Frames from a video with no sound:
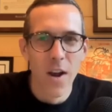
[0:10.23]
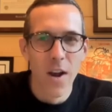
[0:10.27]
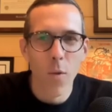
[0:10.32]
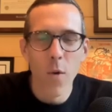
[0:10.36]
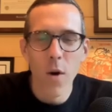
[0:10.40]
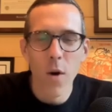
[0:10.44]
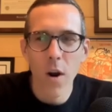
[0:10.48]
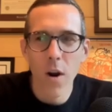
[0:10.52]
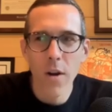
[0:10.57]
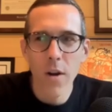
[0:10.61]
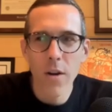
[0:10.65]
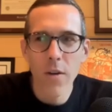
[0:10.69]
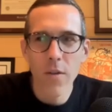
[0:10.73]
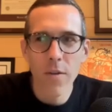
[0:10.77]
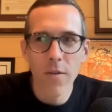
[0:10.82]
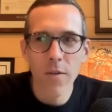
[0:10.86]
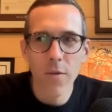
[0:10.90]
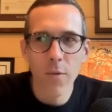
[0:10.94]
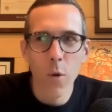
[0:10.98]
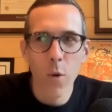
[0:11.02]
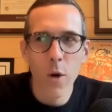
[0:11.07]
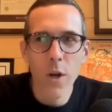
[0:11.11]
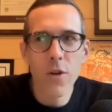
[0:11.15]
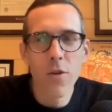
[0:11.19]
Where are you
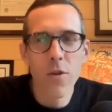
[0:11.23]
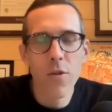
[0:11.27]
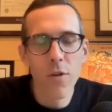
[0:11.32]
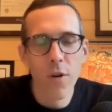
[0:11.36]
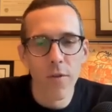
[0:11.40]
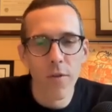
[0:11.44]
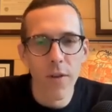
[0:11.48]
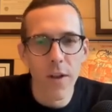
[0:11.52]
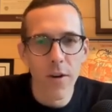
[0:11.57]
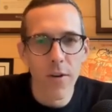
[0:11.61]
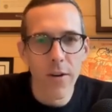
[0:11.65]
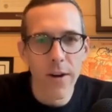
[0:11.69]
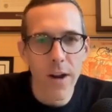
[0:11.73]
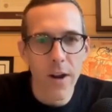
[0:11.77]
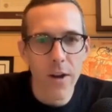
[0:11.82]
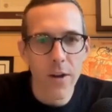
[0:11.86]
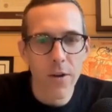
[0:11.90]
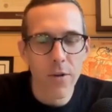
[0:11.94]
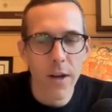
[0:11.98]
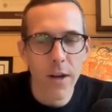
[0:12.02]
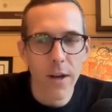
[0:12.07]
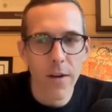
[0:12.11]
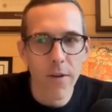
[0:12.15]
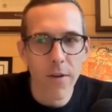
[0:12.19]
and what are you doing over there right now?
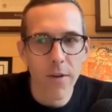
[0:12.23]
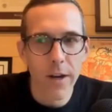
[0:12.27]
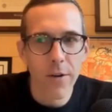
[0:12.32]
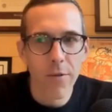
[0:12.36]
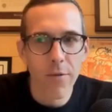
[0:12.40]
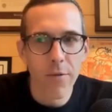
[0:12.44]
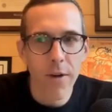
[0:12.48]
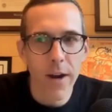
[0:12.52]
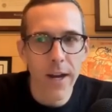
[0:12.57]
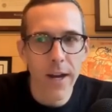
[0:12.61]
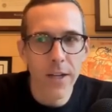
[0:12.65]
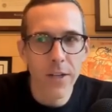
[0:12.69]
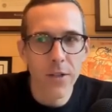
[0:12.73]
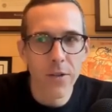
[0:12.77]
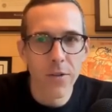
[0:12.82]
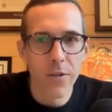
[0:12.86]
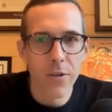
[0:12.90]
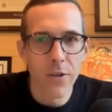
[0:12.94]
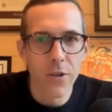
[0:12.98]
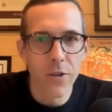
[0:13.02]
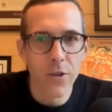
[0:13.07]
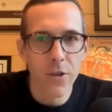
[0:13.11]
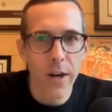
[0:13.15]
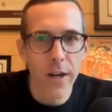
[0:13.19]
You getting ready to race? You
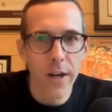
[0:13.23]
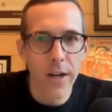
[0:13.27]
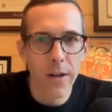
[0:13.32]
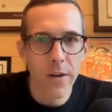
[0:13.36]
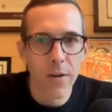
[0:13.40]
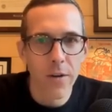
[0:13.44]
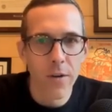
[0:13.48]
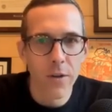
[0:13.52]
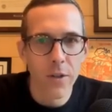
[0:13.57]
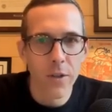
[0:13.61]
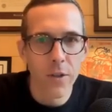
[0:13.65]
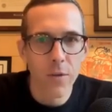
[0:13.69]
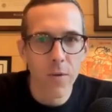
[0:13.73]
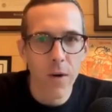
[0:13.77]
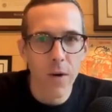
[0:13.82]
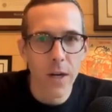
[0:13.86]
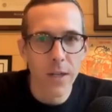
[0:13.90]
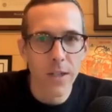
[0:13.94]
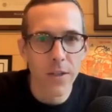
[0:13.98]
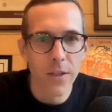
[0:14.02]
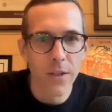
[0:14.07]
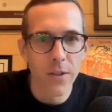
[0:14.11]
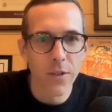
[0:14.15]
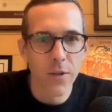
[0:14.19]
just training or just
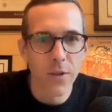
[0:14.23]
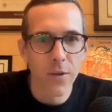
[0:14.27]
watching the